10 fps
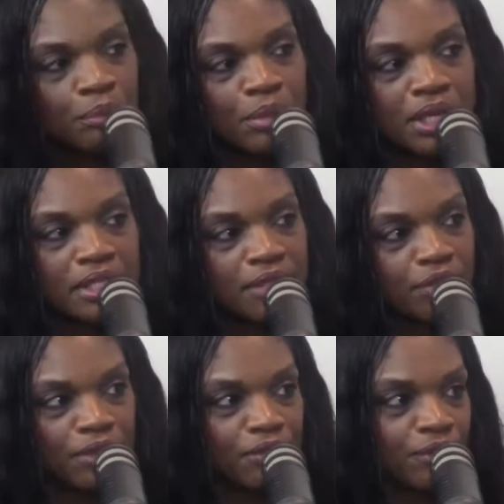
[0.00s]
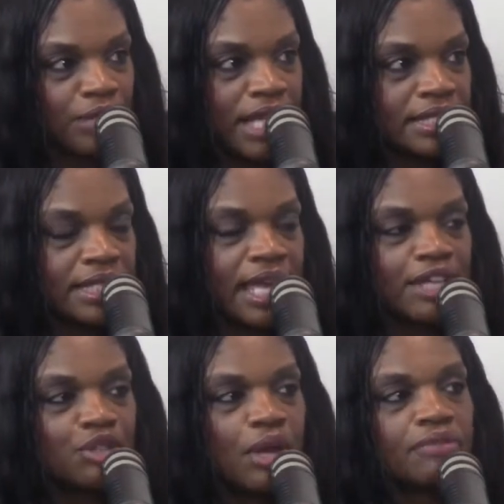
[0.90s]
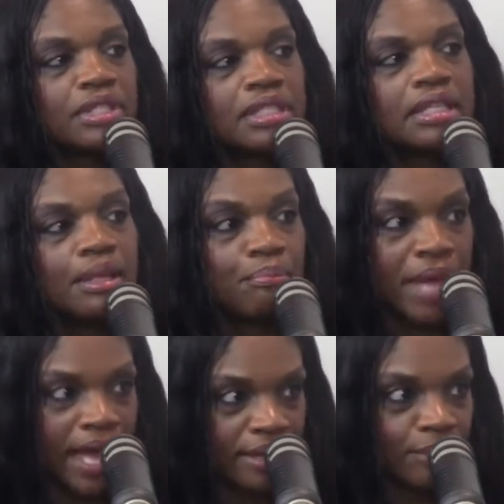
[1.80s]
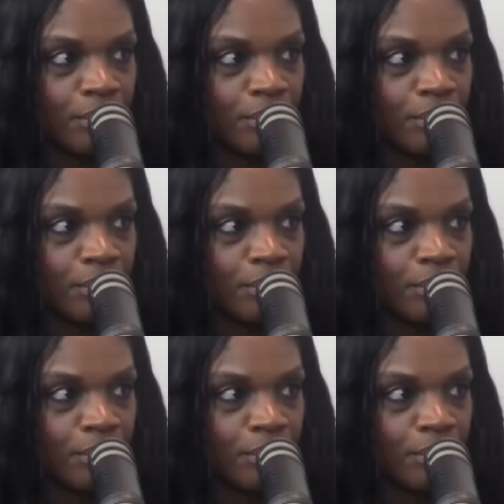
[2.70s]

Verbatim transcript: because if, if, yeah. if that's the case, you have to send them back,